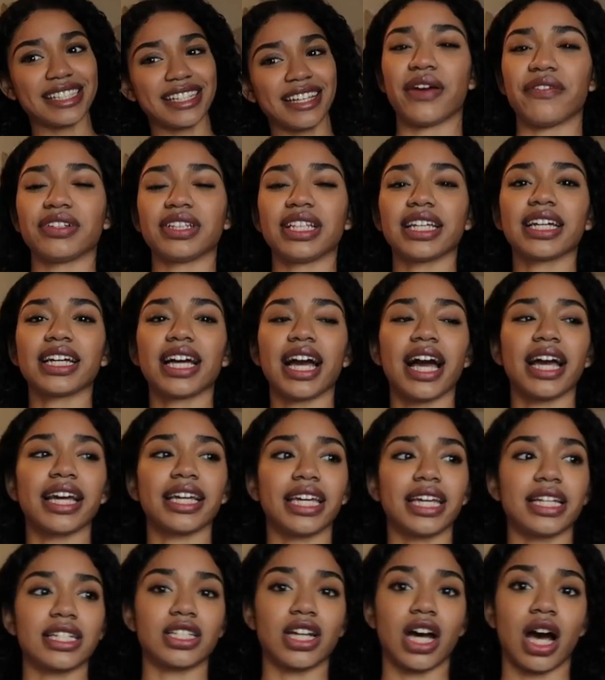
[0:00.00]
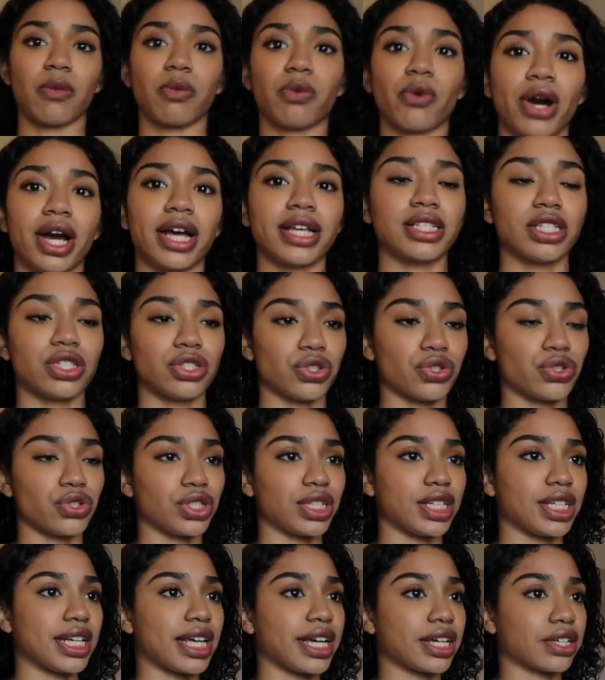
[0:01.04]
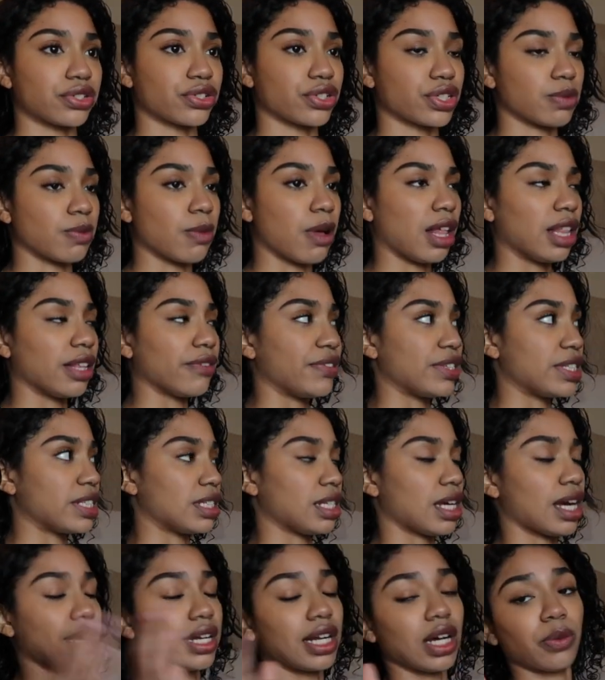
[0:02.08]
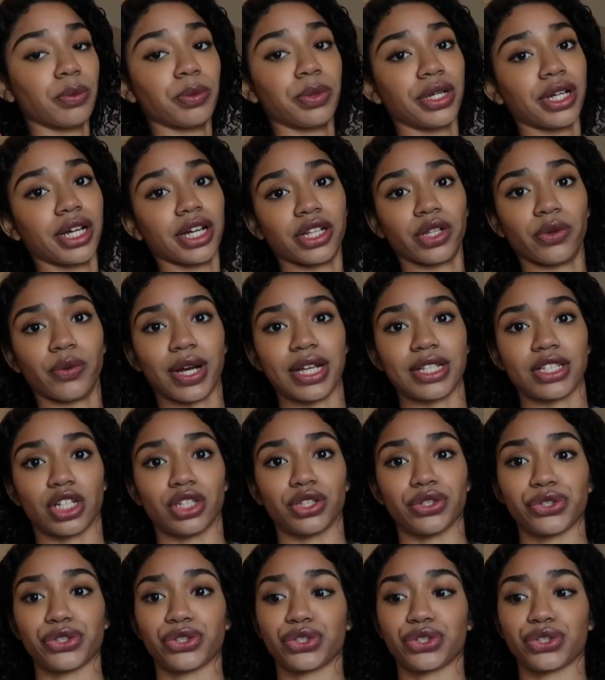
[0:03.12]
Everything I get top-wise is usually an extra small. If it's not, I'll put otherwise on the